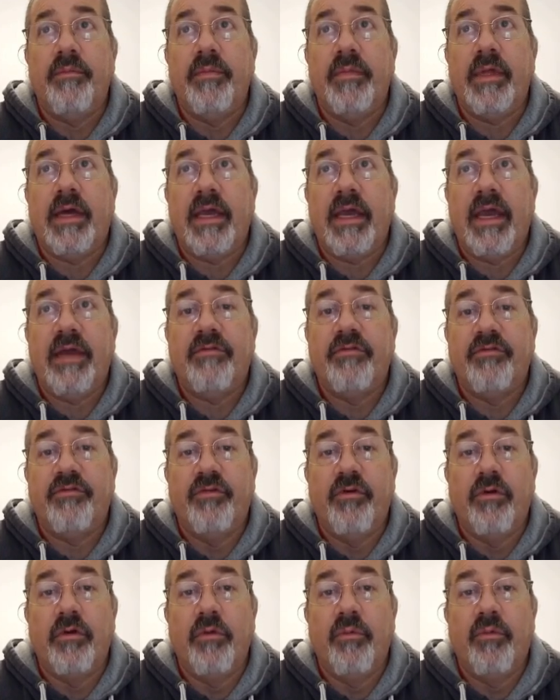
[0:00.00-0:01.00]
I have a
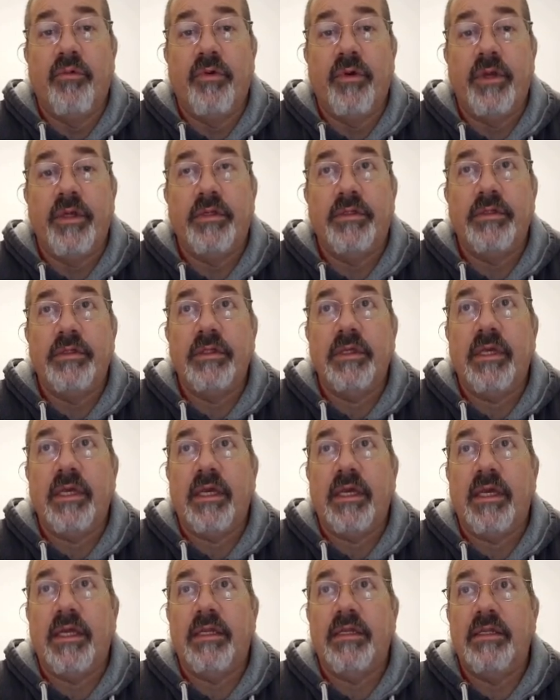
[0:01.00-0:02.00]
focal point,
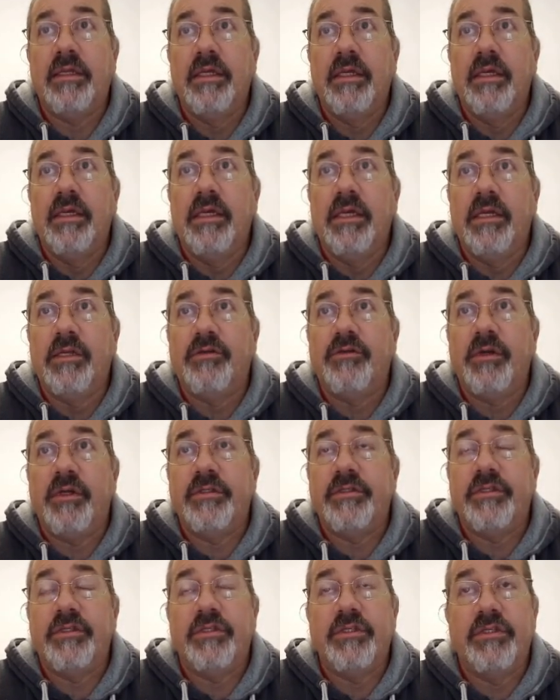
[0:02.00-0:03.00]
and it
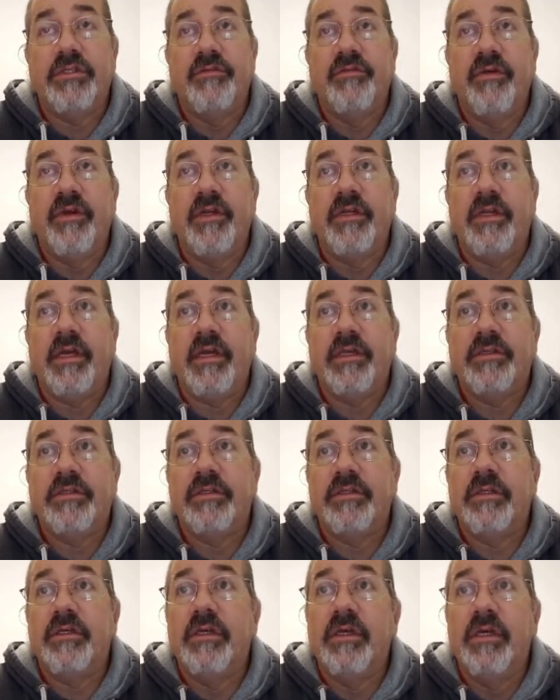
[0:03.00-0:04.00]
transitions very
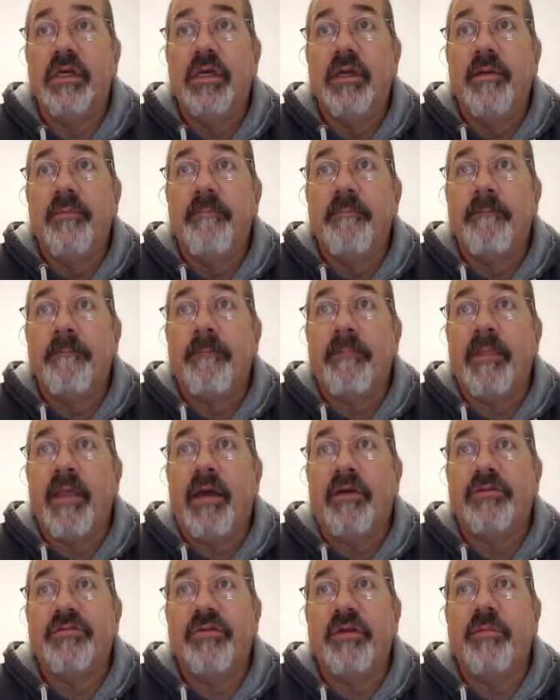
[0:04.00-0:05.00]
nicely. I
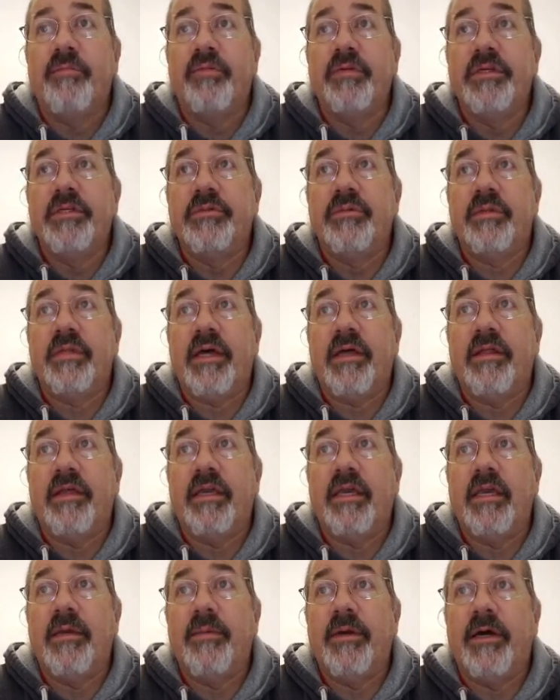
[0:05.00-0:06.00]
was very pleased with how that
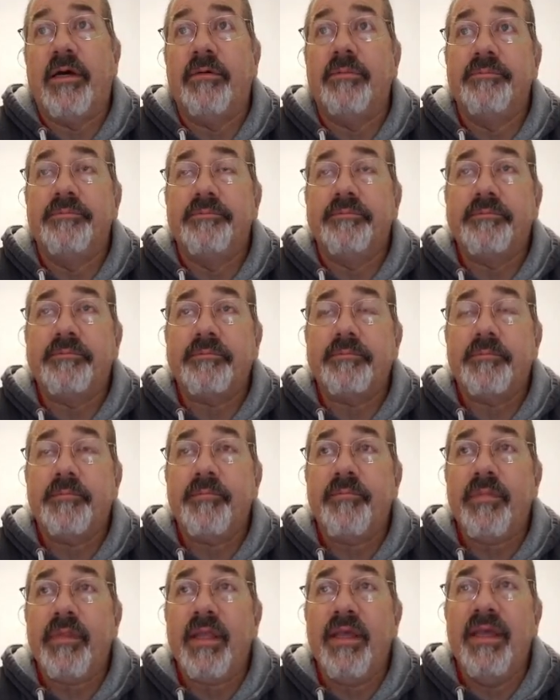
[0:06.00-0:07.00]
came out.
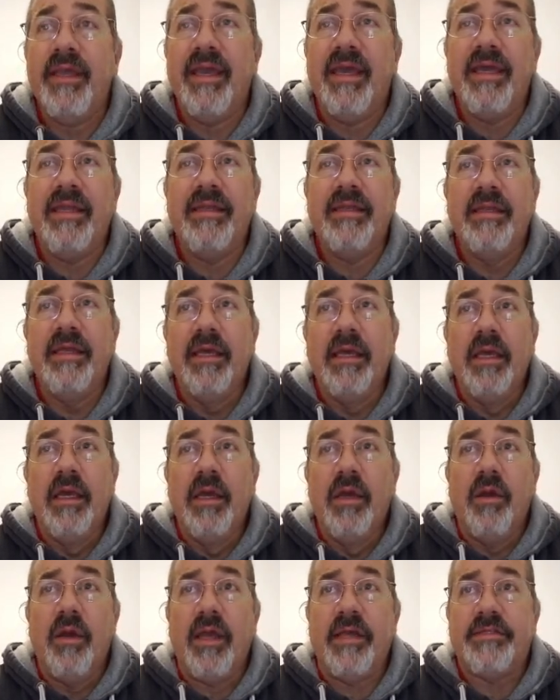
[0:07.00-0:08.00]
And
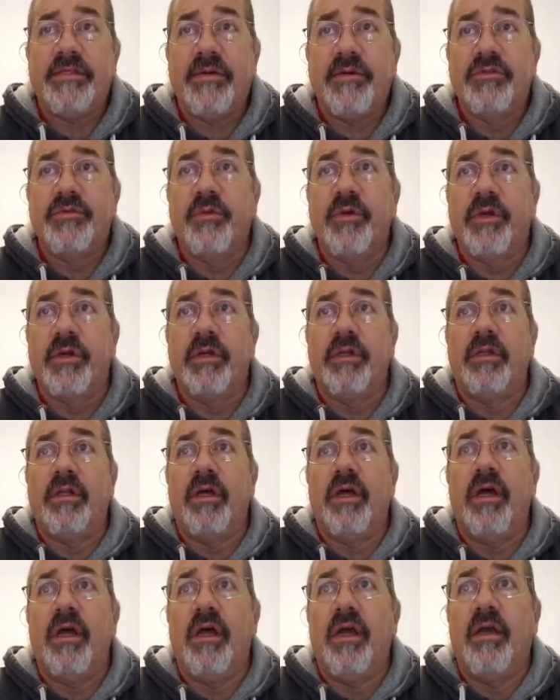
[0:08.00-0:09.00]
as I was working
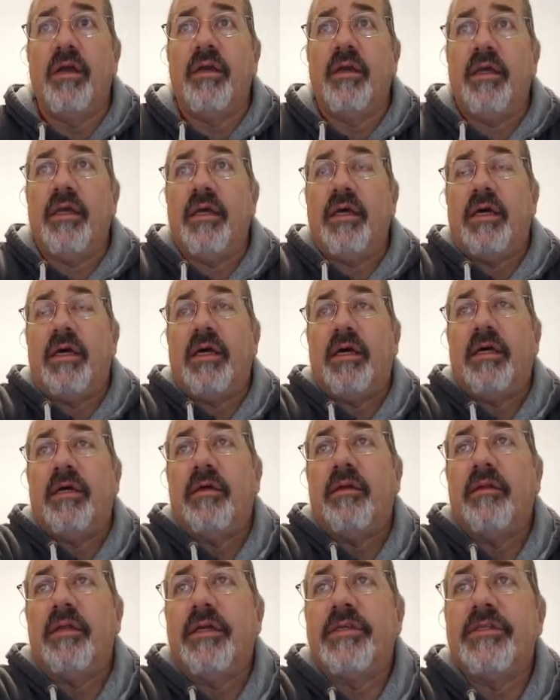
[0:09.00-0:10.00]
along,
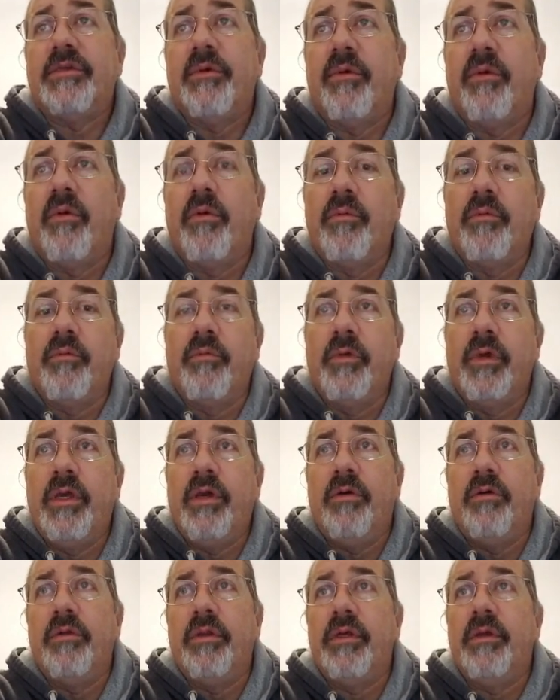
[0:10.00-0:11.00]
like I said, we
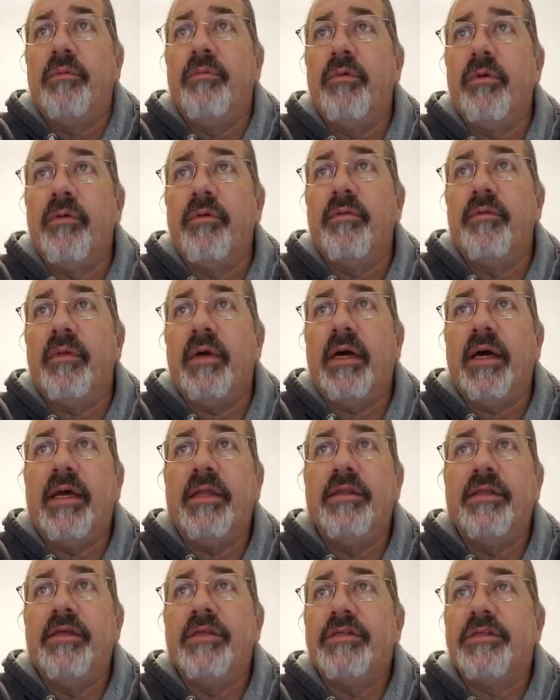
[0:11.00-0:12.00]
only were
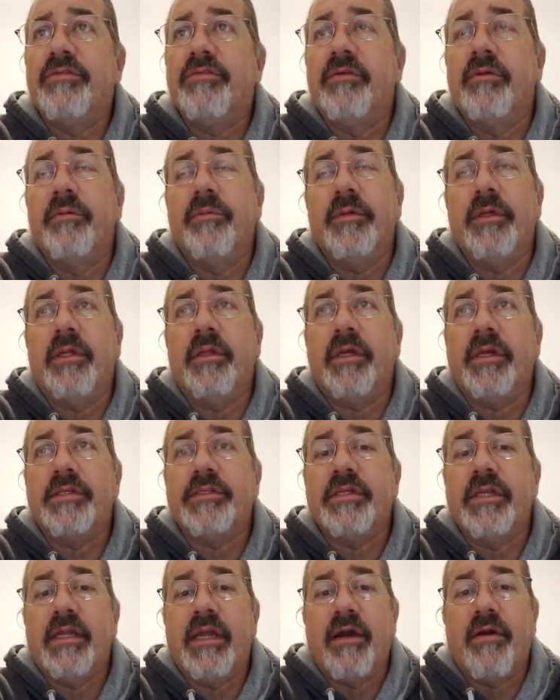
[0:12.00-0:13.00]
on this for, like I
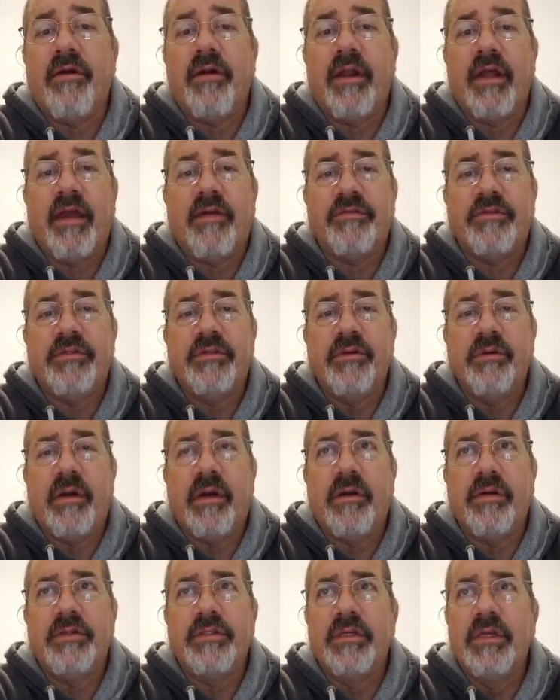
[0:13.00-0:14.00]
said, an hour and a half to 2
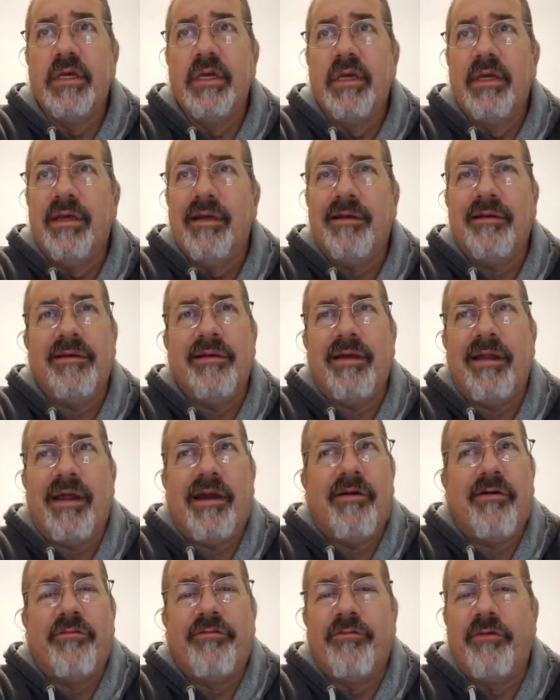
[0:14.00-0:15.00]
hours, an
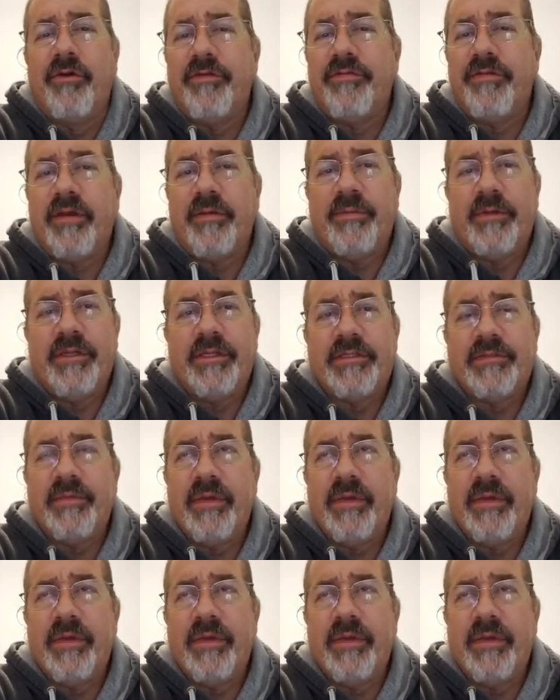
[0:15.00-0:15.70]
hour 45 minutes